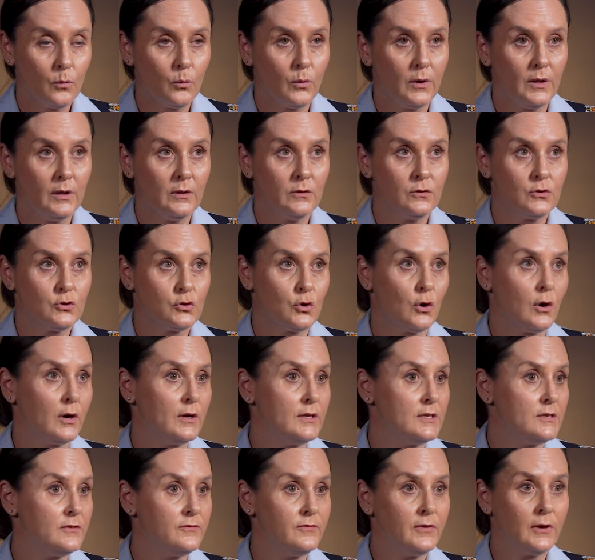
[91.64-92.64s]
with
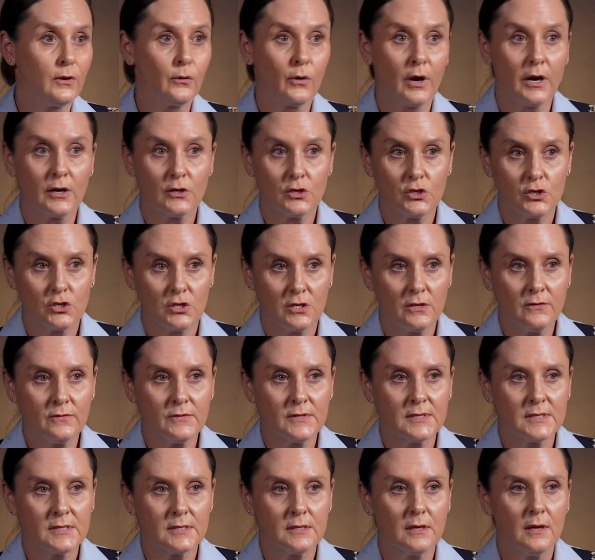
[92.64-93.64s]
trying to figure out
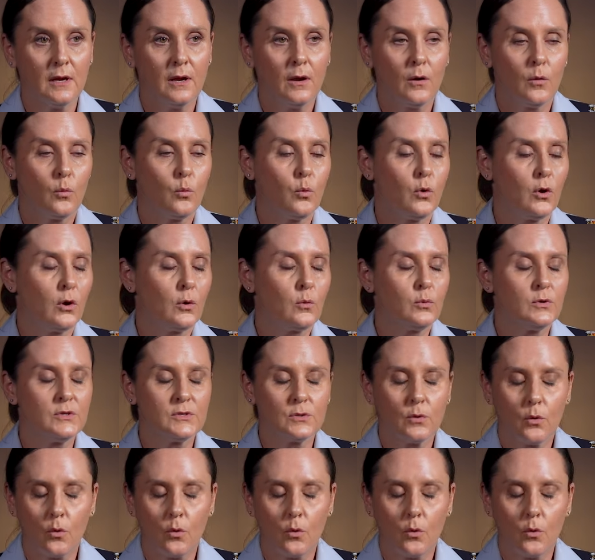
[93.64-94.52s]
shifts, work was